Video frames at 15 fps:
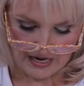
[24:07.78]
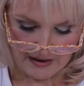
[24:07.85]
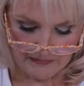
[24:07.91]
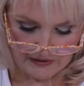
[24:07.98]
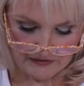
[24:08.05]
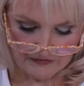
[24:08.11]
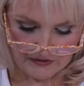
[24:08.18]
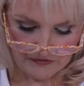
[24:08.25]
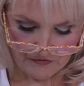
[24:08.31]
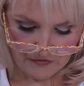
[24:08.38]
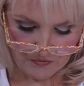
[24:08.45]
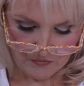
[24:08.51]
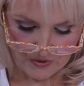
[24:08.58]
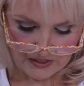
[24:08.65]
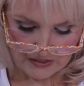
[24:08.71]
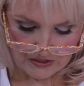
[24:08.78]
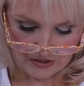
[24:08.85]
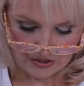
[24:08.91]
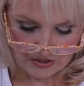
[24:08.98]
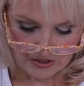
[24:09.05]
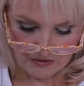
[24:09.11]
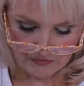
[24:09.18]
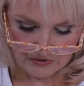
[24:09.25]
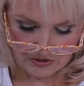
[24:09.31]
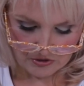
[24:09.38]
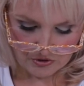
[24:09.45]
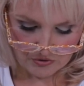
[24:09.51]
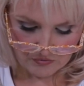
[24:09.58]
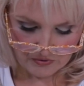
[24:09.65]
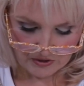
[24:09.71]
couple of different ones because I was
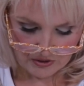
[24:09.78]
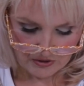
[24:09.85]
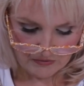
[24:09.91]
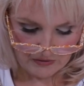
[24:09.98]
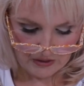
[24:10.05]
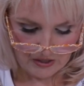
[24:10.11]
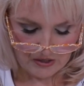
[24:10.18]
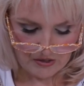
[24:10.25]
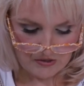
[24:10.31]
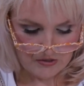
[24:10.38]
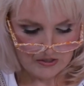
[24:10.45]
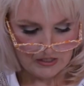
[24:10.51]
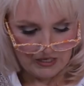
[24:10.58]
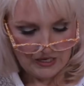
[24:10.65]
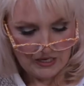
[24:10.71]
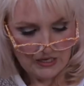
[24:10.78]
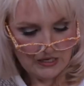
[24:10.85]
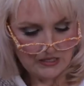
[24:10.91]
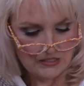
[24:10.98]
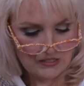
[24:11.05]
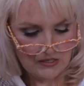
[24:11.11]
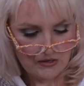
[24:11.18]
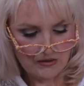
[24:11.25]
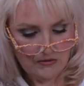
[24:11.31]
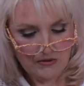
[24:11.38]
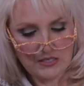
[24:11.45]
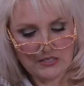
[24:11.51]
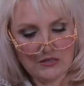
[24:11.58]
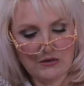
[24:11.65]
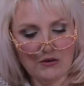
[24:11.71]
enjoying doing those. So
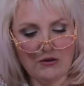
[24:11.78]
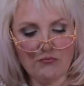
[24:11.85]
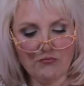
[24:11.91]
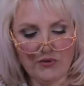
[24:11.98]
there's a